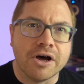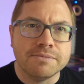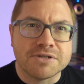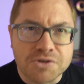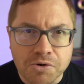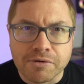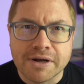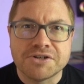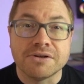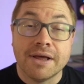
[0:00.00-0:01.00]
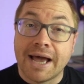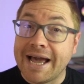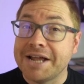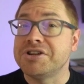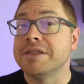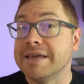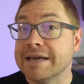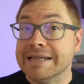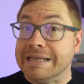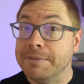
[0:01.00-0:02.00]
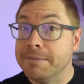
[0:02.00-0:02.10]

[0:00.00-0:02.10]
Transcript: of home storage and actually think a little